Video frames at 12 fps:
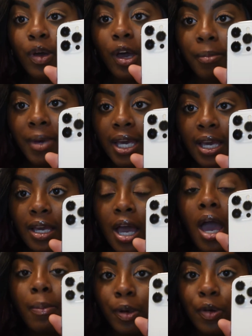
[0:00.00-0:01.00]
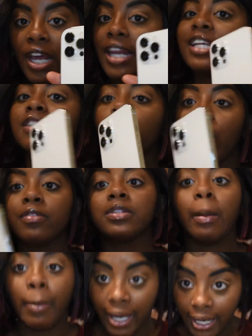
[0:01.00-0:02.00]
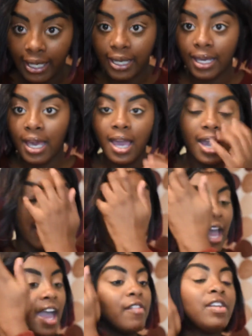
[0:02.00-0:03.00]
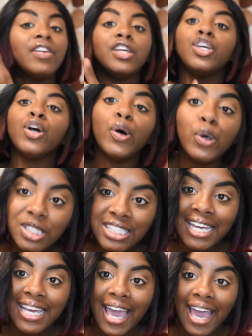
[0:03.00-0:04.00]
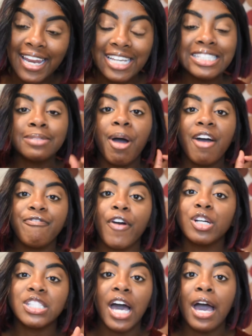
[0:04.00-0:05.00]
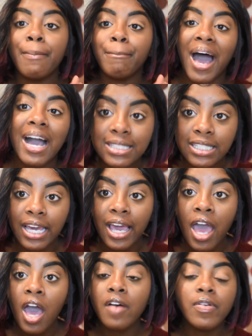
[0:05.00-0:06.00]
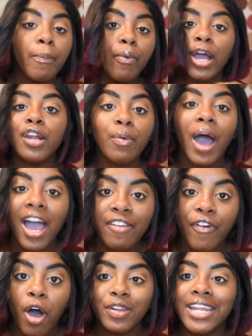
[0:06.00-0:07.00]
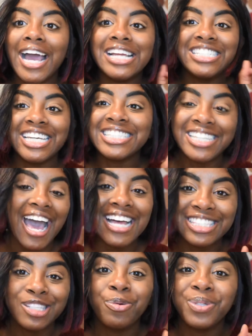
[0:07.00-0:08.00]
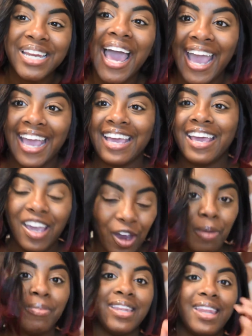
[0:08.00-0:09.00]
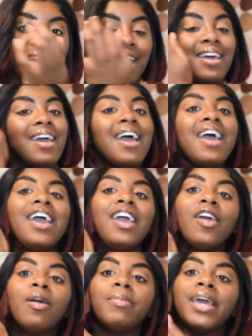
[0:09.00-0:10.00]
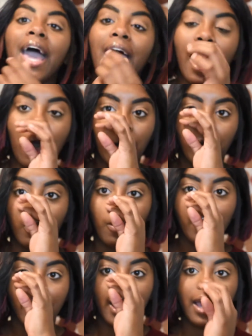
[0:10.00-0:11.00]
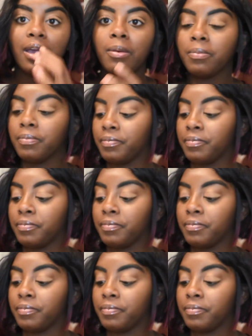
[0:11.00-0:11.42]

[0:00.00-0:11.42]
hear me? A beauty. And it is worth the money. And I haven't even used it yet. This is my first unboxing of a brand new iPhone that I just got today. Hear me that. Hear me out, okay?